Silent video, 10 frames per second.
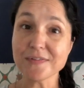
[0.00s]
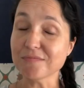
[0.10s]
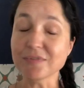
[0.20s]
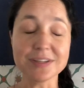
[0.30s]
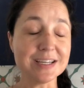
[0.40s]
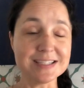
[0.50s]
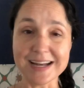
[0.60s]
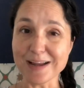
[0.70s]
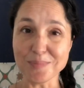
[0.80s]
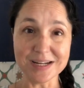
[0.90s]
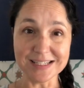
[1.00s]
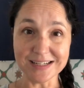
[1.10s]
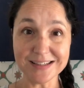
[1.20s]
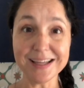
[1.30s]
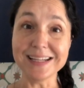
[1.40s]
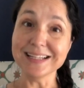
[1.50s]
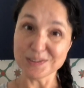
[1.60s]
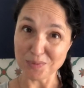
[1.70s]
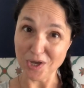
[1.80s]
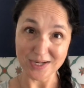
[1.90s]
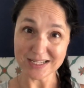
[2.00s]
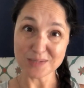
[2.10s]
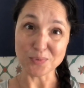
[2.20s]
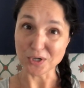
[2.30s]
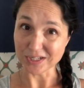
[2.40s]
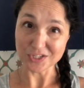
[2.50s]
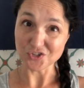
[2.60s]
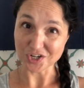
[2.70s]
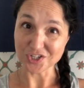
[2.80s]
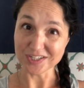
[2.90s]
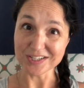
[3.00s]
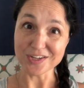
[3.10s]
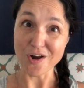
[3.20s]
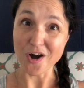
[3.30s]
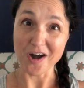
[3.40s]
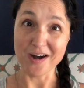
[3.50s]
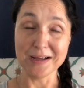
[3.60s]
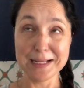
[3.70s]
It really isn't any big deal, and let's be honest, Burda instructions are,